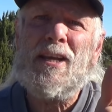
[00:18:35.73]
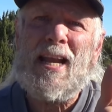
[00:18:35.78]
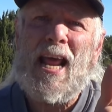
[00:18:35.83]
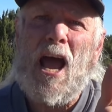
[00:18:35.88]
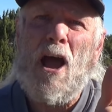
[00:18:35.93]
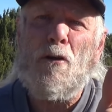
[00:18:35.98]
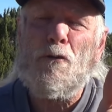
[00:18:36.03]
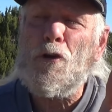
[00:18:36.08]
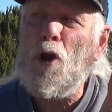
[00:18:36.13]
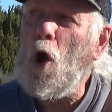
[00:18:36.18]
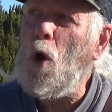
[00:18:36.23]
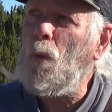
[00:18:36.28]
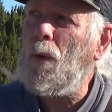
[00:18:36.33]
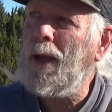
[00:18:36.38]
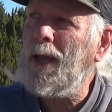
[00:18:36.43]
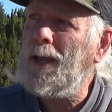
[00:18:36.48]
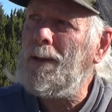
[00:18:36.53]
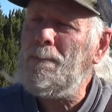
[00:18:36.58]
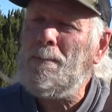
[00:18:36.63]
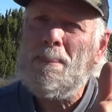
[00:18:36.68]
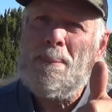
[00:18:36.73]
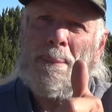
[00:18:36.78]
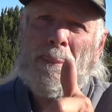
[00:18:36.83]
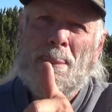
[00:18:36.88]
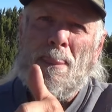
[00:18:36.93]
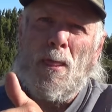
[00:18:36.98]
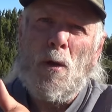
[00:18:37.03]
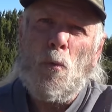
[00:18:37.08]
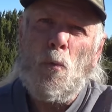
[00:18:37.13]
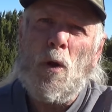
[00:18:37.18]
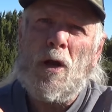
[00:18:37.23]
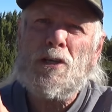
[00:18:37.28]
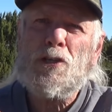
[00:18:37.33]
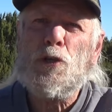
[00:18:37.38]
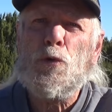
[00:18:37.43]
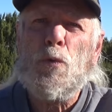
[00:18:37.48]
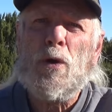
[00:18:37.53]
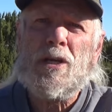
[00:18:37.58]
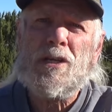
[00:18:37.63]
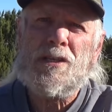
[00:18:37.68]
now knowing what
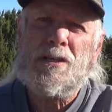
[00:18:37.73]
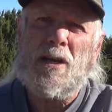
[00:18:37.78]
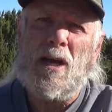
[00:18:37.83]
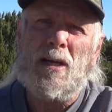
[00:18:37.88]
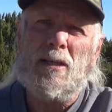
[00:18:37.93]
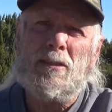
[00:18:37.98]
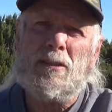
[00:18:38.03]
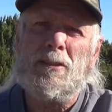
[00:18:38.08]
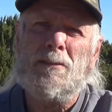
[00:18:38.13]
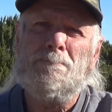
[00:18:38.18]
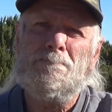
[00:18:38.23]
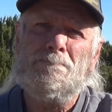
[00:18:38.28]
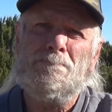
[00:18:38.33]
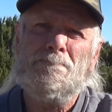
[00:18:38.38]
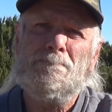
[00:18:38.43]
Swiss does.